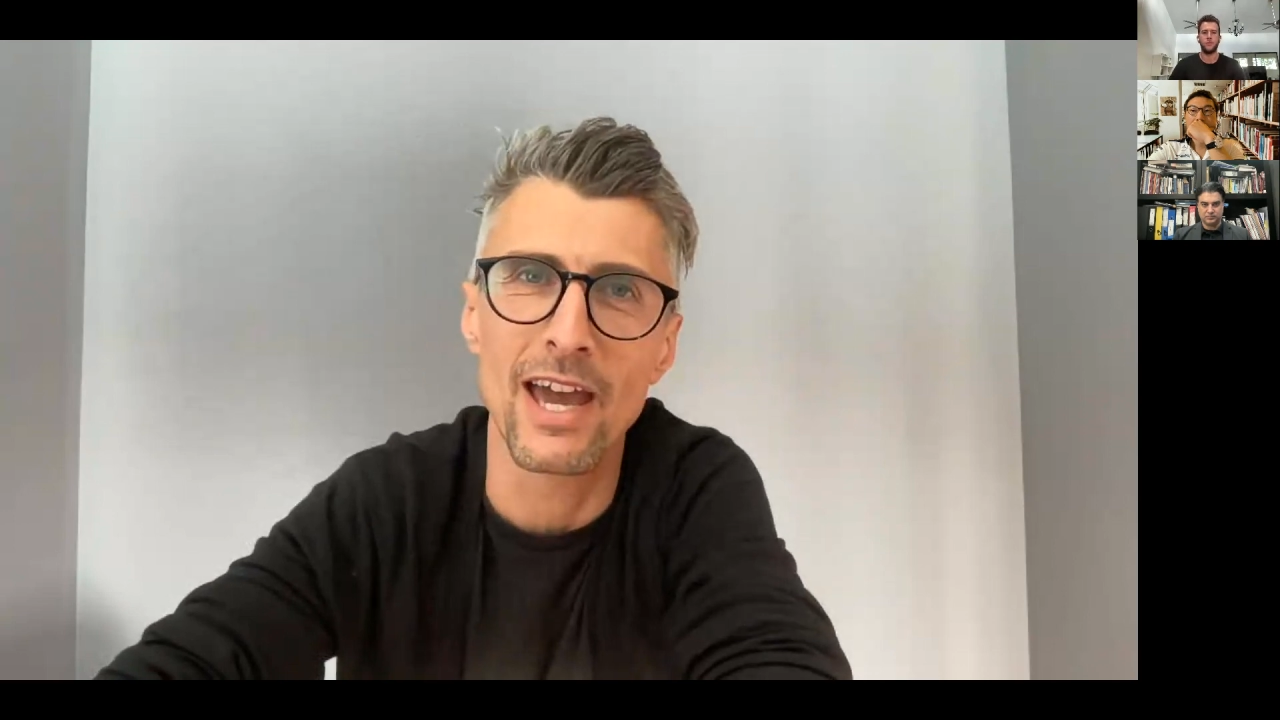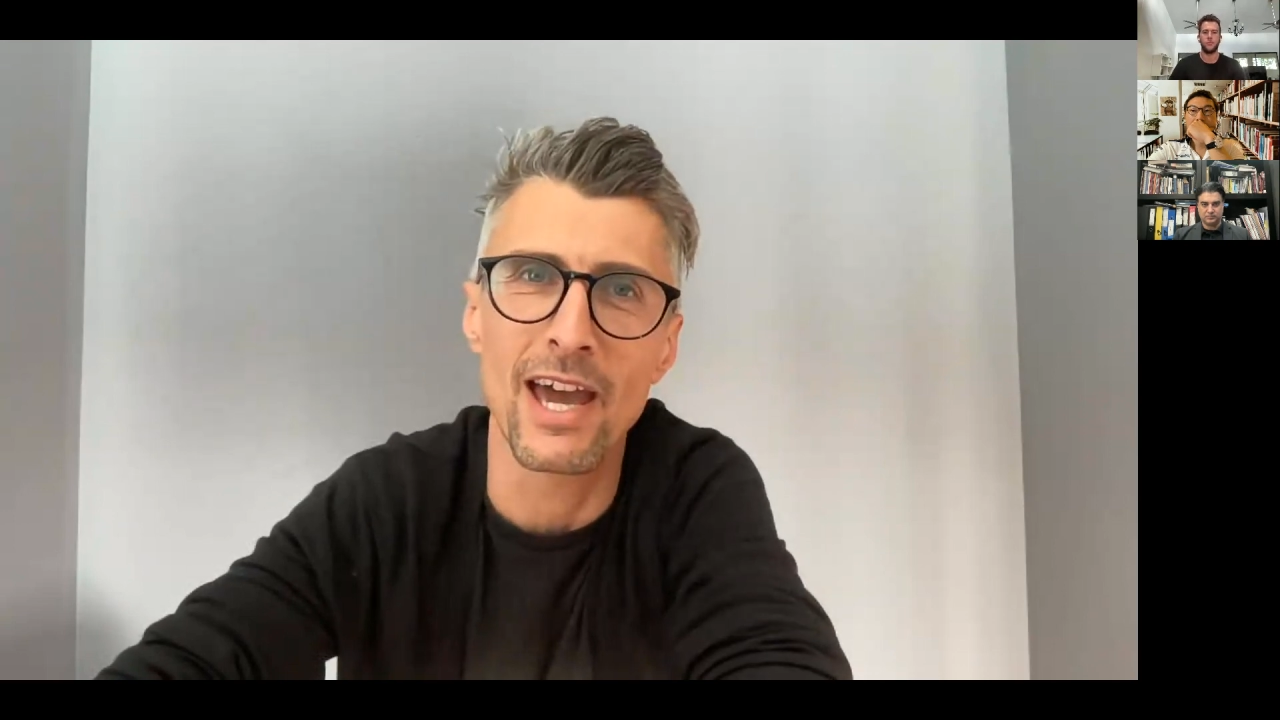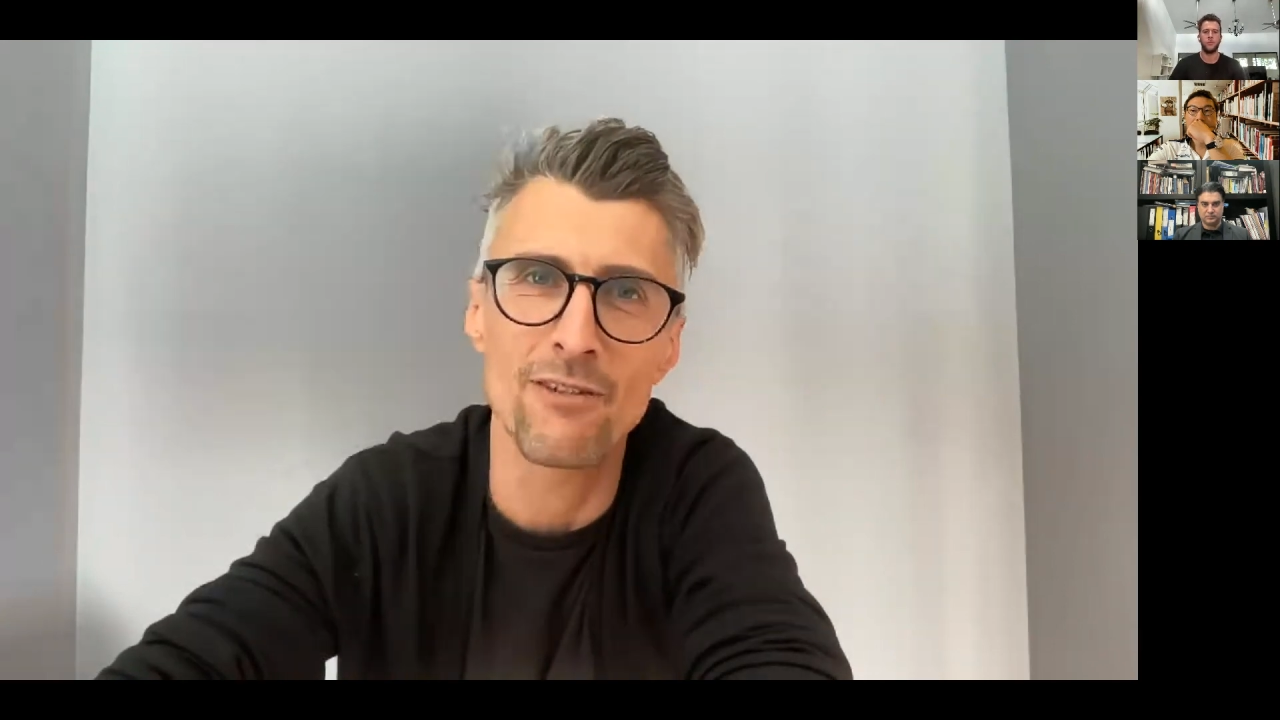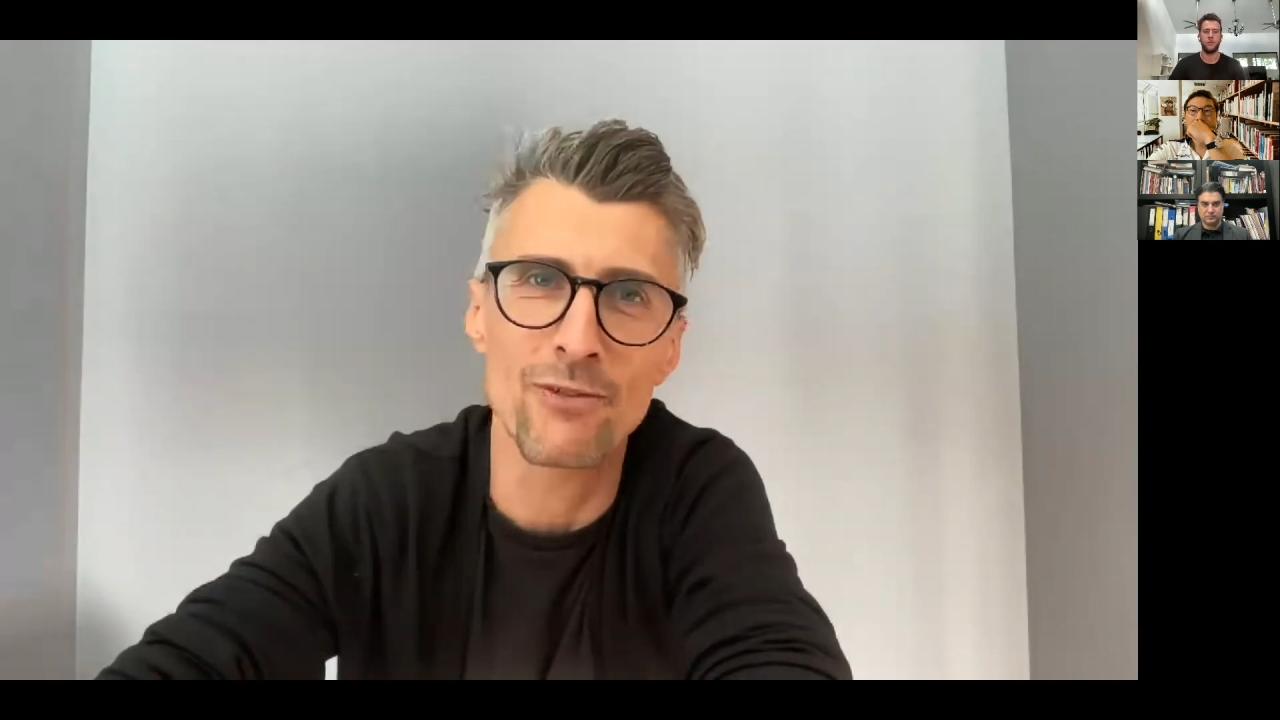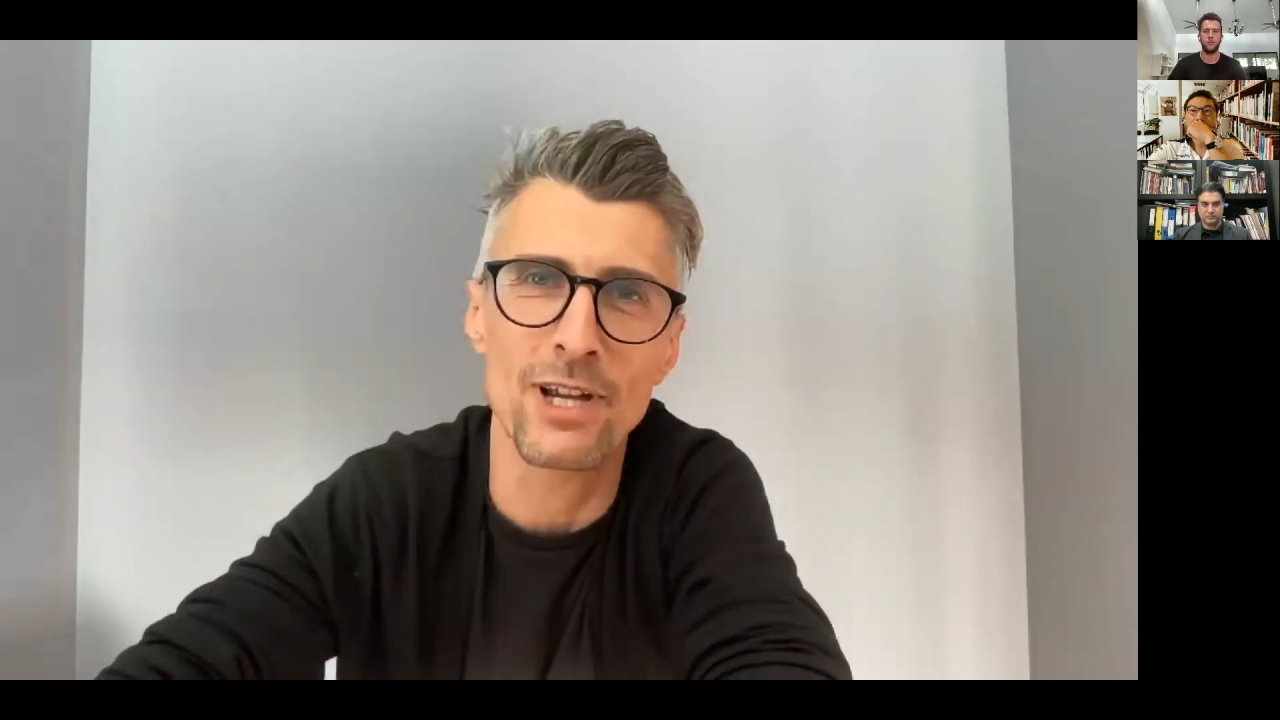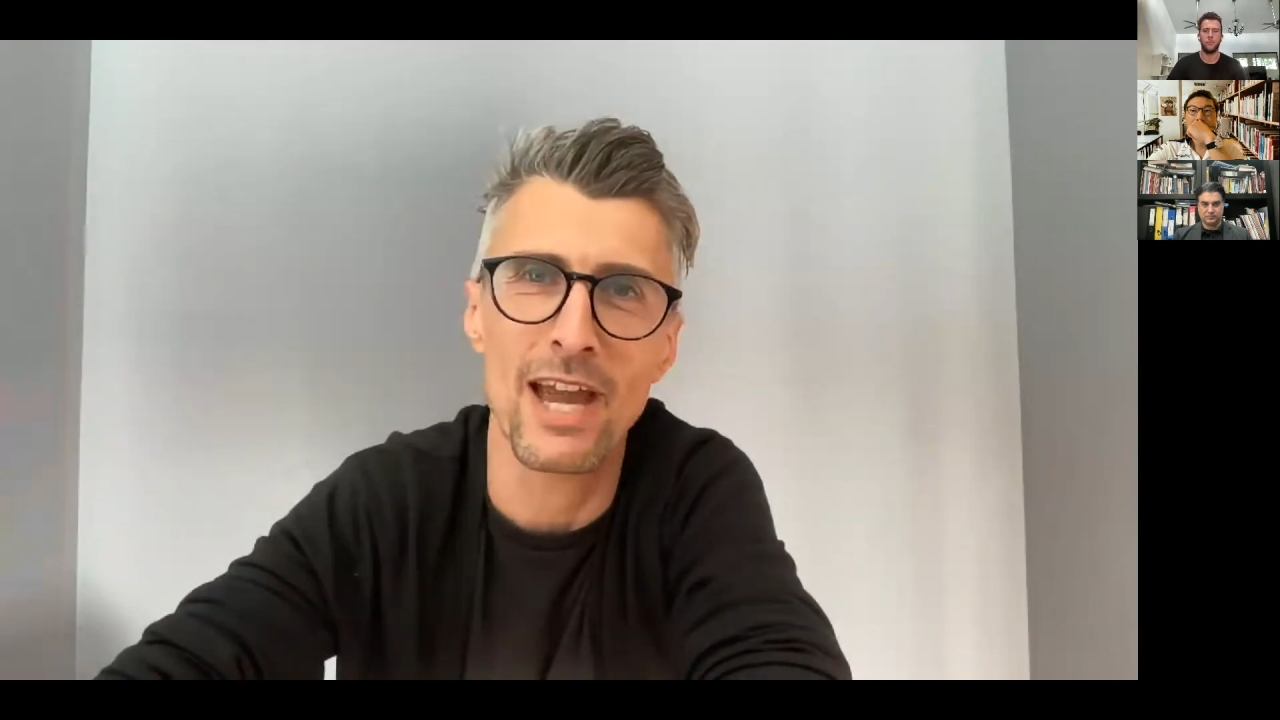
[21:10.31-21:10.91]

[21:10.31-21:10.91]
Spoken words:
every